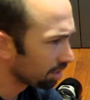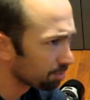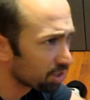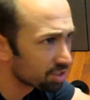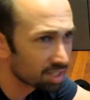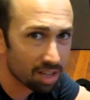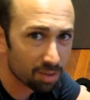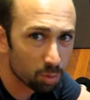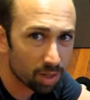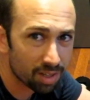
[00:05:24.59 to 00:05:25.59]
There's
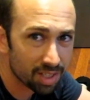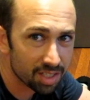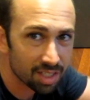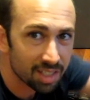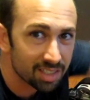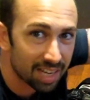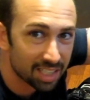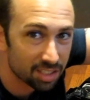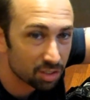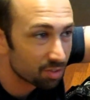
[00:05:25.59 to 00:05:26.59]
another one of these. It's
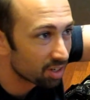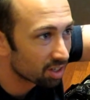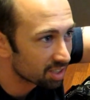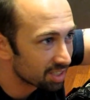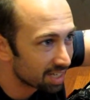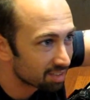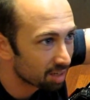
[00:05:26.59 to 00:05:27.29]
actually over there on the desk.